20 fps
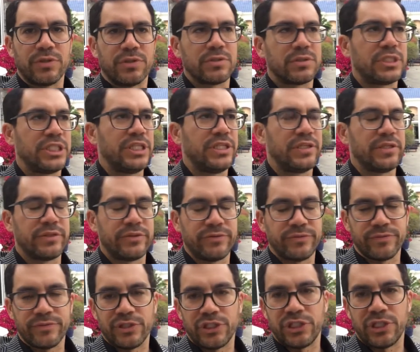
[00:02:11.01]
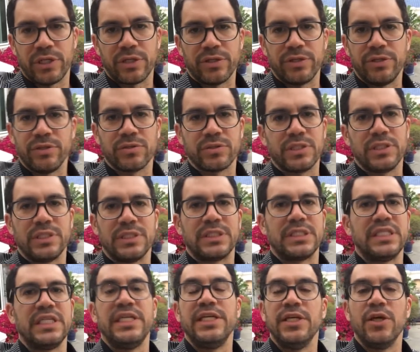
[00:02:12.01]
You don't see the
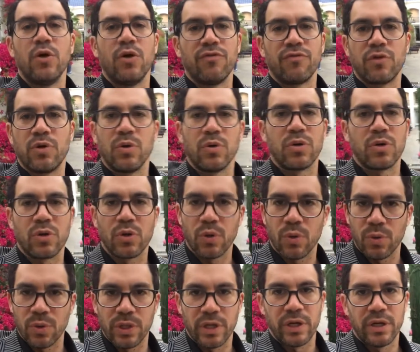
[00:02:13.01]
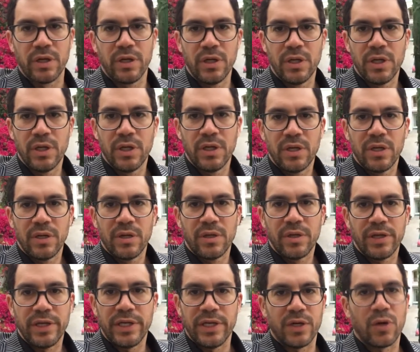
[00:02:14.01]
CEO of Coca-Cola
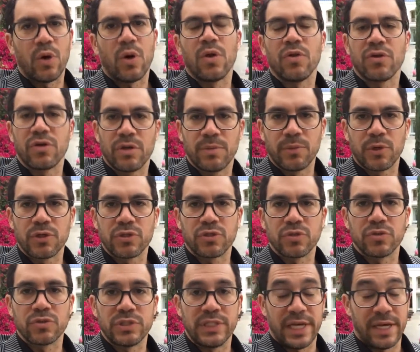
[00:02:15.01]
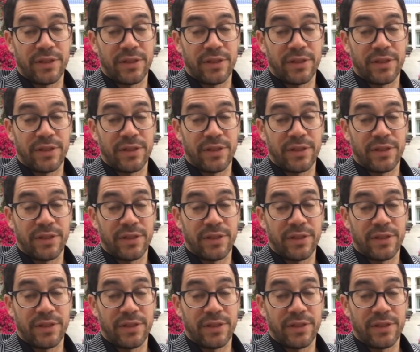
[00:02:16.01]
in all the commercials.